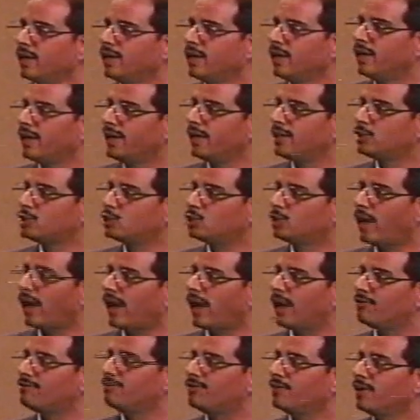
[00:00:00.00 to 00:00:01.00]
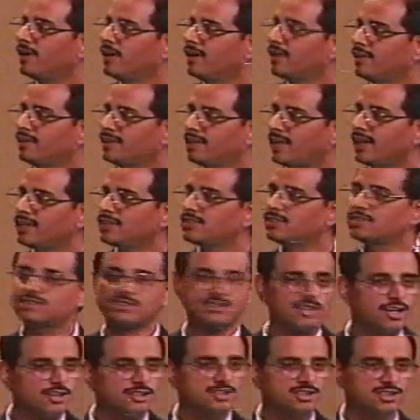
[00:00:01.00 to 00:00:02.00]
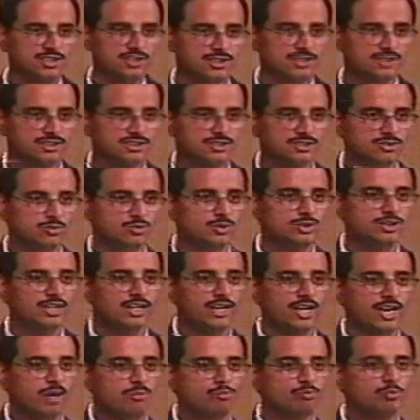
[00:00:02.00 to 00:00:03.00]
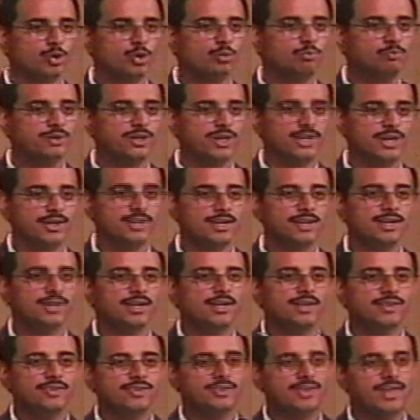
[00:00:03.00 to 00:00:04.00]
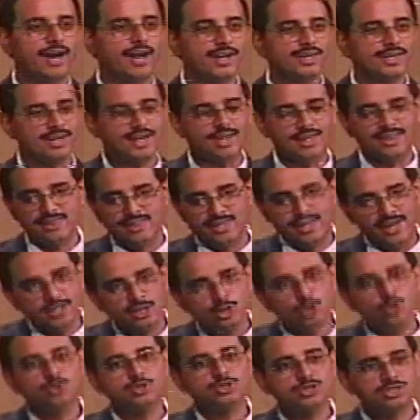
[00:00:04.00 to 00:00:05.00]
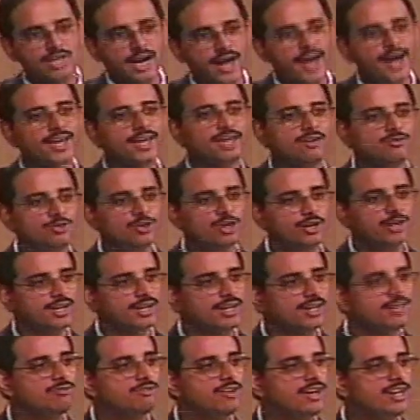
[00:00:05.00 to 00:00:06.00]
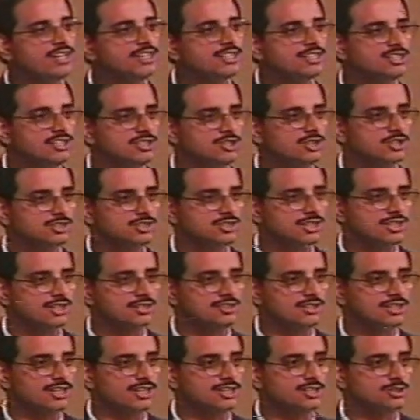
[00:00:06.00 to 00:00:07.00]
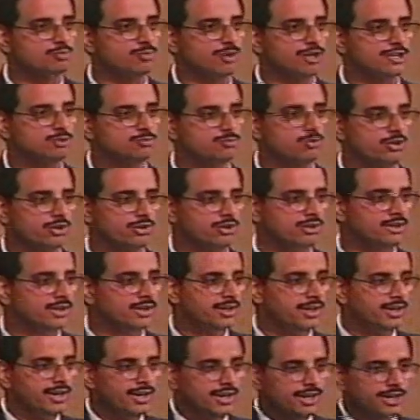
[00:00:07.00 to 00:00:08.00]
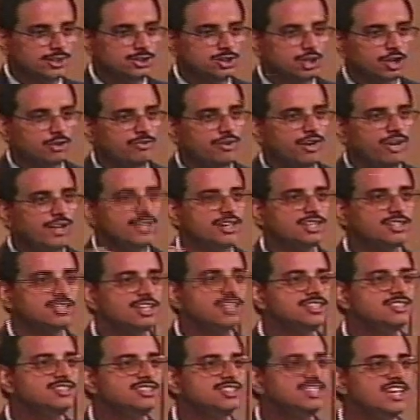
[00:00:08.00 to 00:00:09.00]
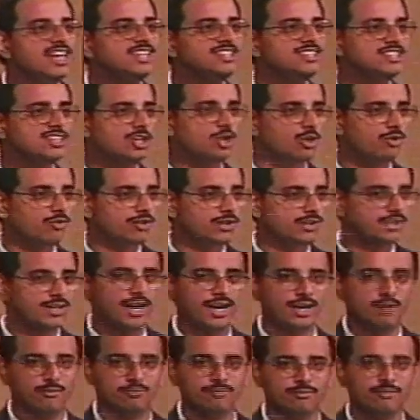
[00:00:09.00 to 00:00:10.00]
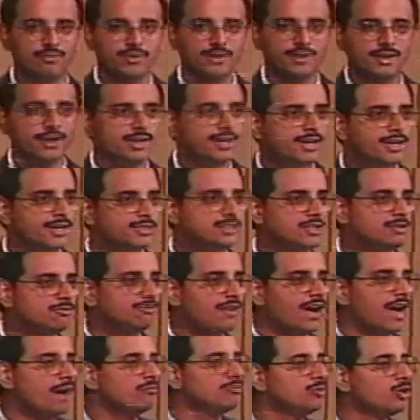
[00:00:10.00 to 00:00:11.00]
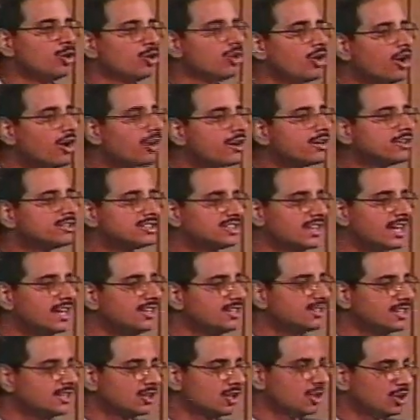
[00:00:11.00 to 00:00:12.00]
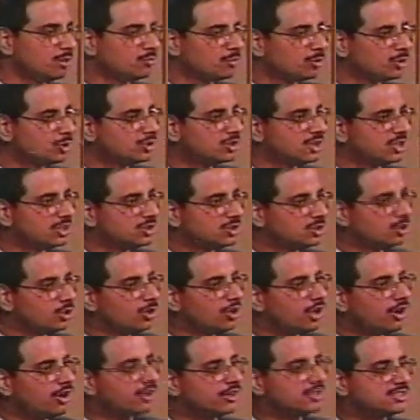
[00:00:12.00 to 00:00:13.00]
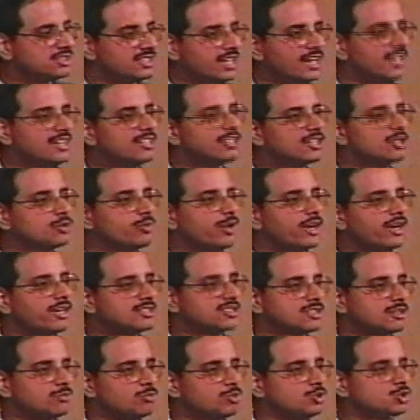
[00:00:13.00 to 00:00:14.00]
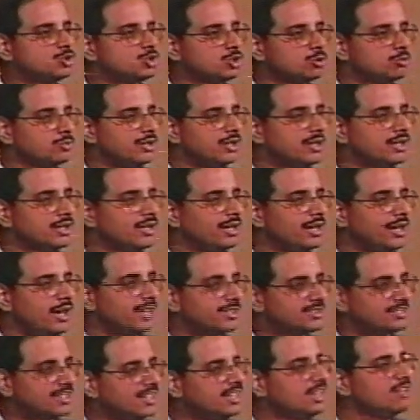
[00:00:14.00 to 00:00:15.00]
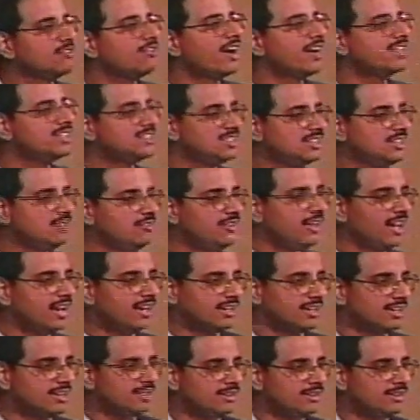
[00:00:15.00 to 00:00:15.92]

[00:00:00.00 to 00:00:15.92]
is to have test structures which are appropriate that can let you track if you are getting variation in your statistical SPICE model. Is your variation changing over time? Is the fab no longer centered or the process no longer centered where it's supposed to be? Has the device deviated?